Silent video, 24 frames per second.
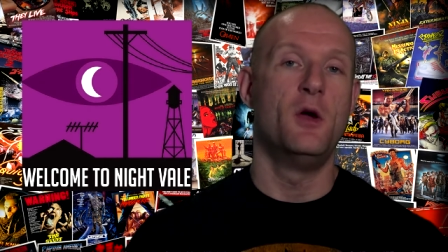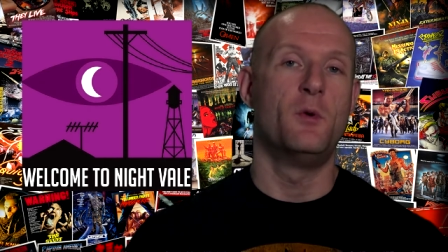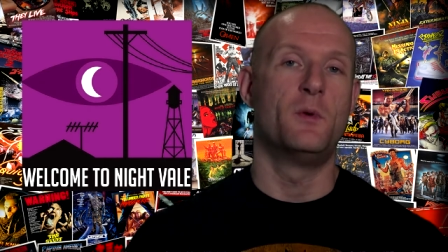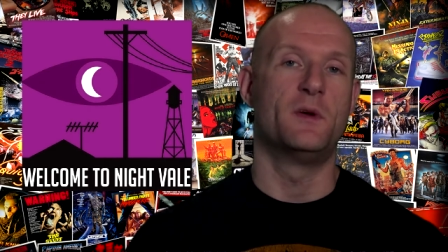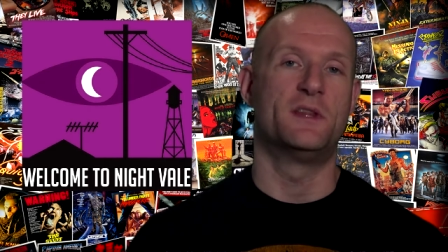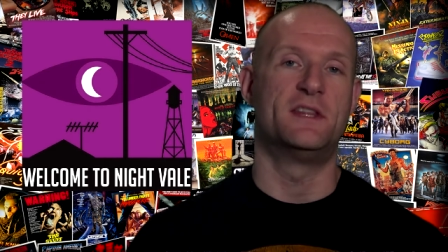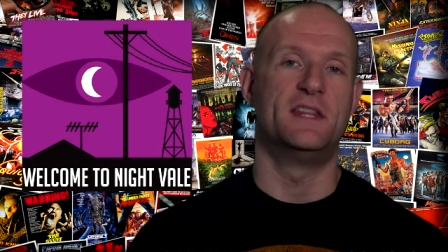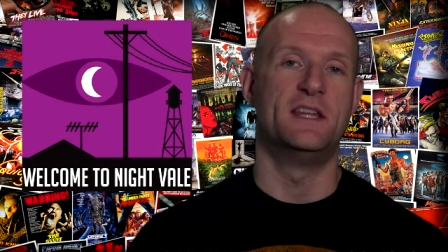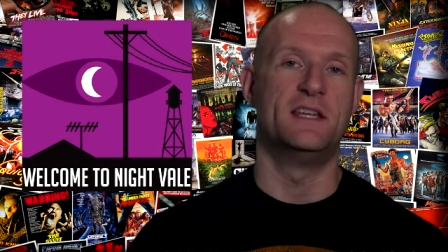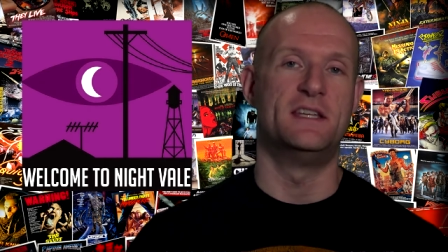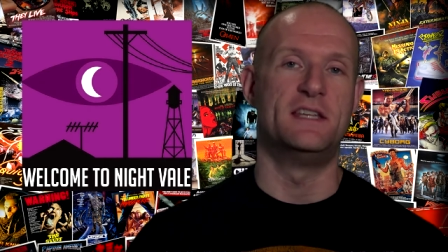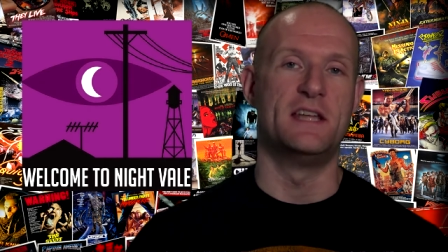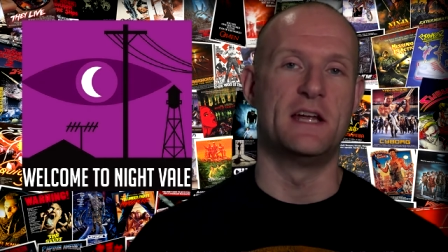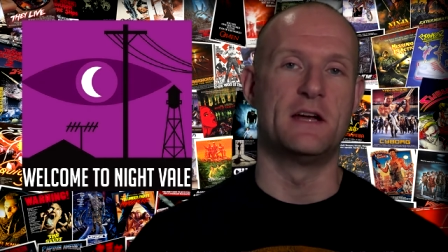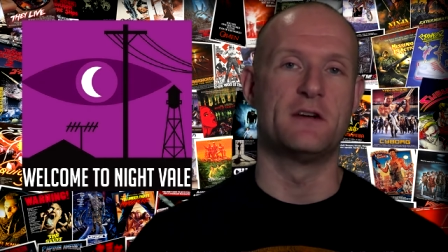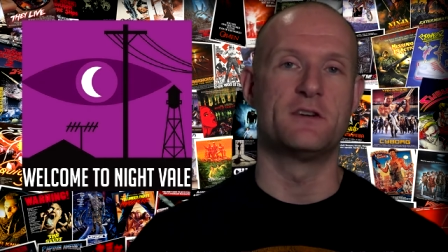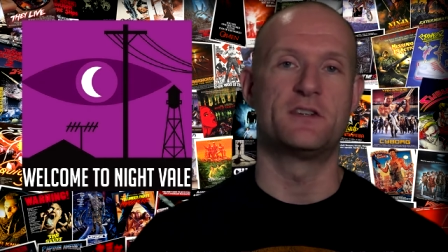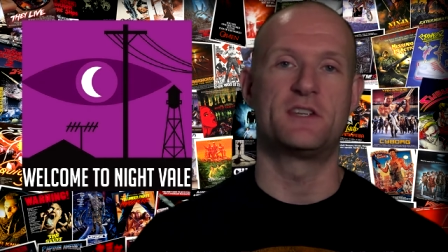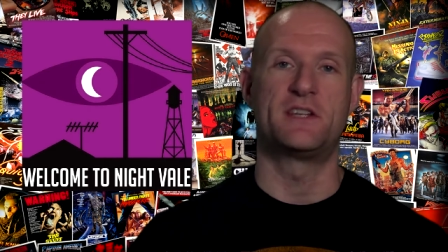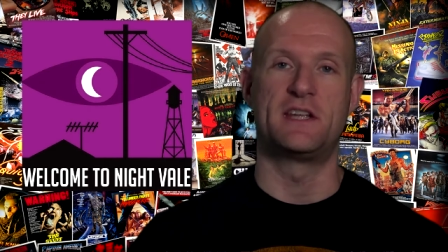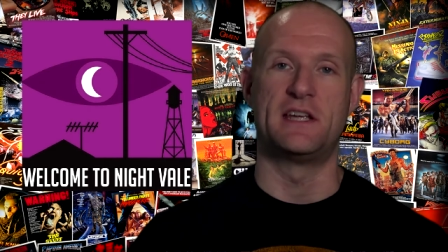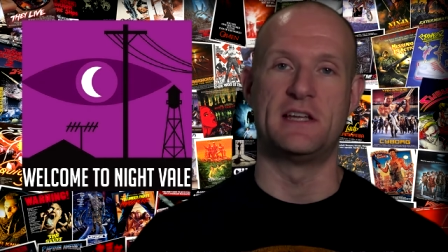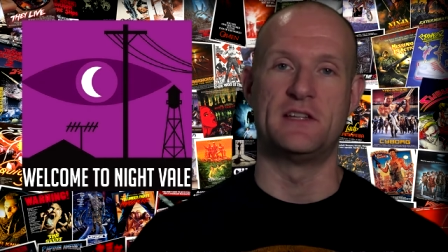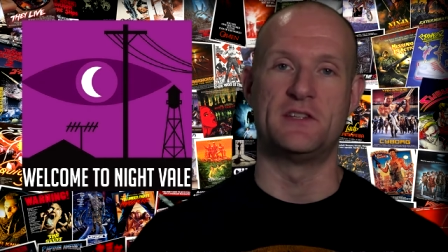with the
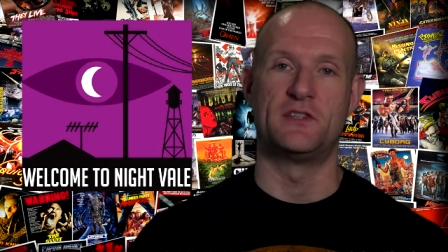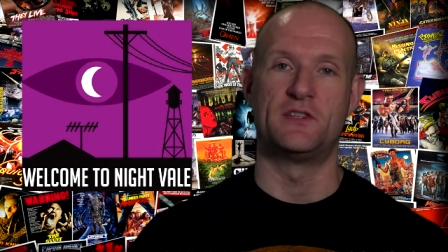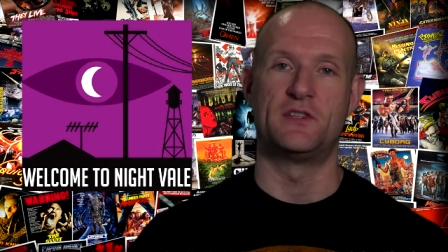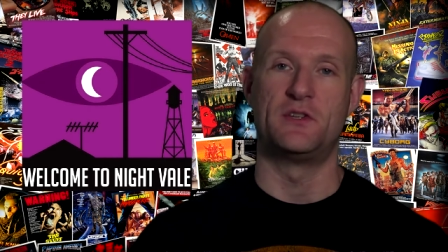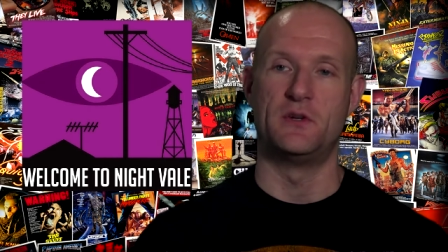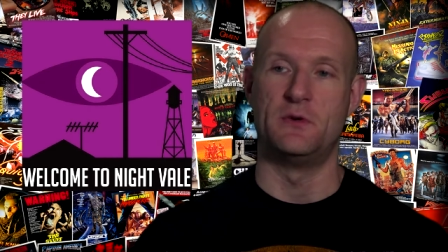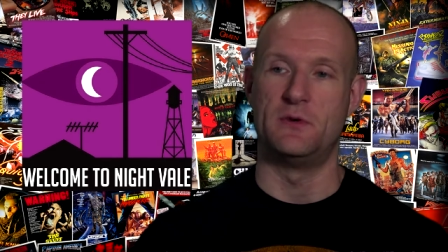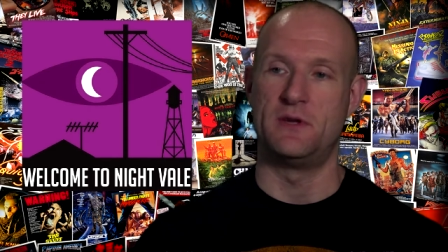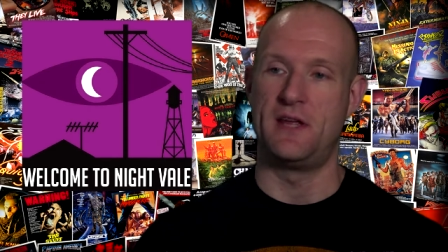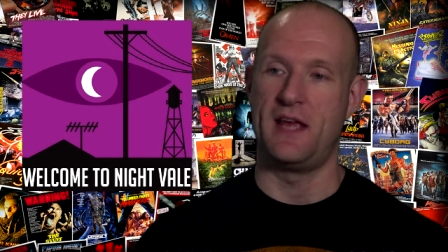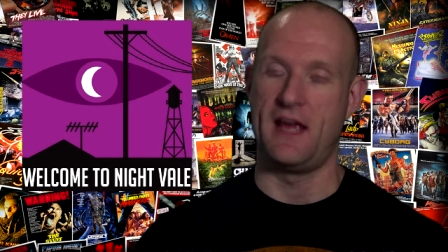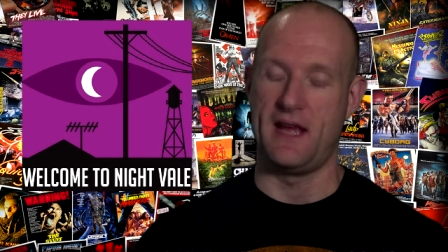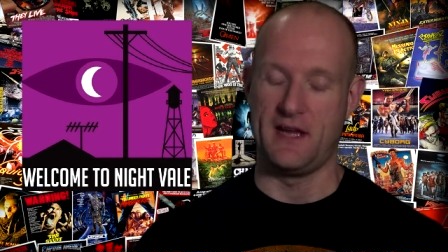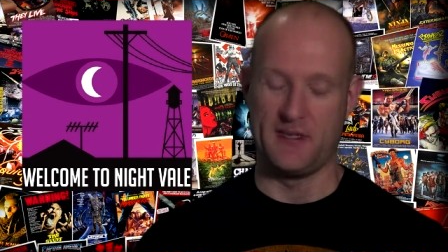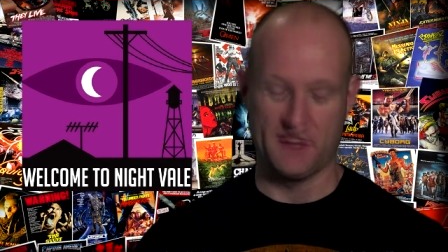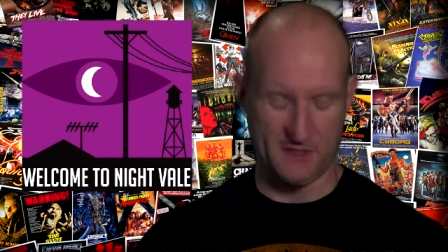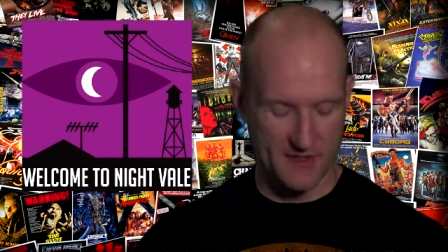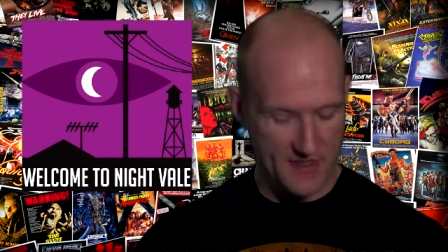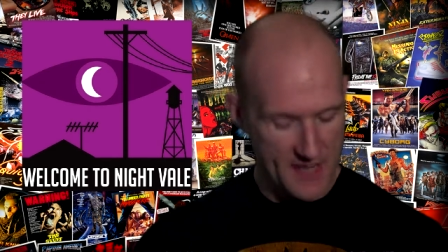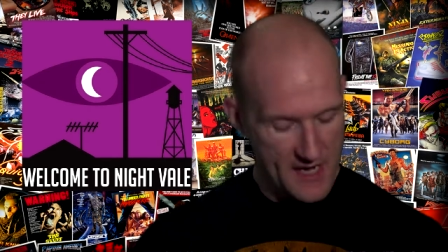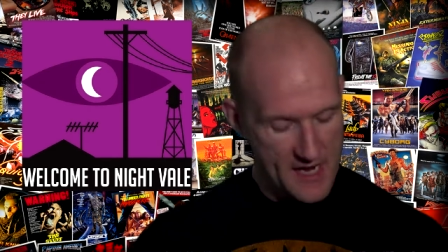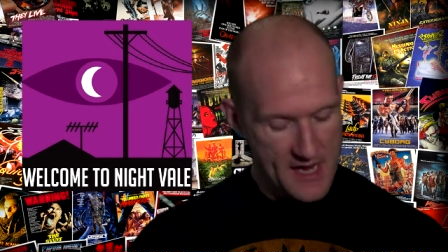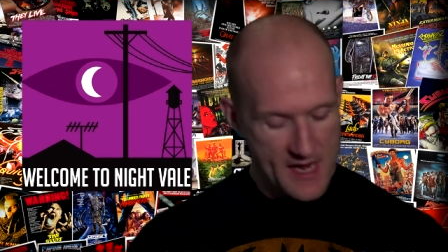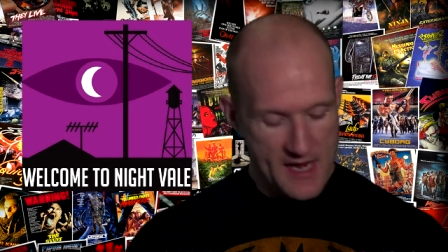deerskin
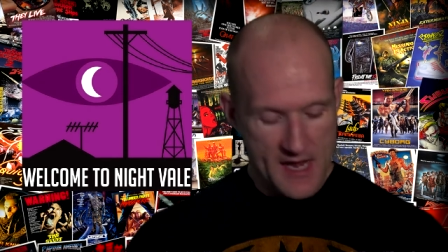suitcase.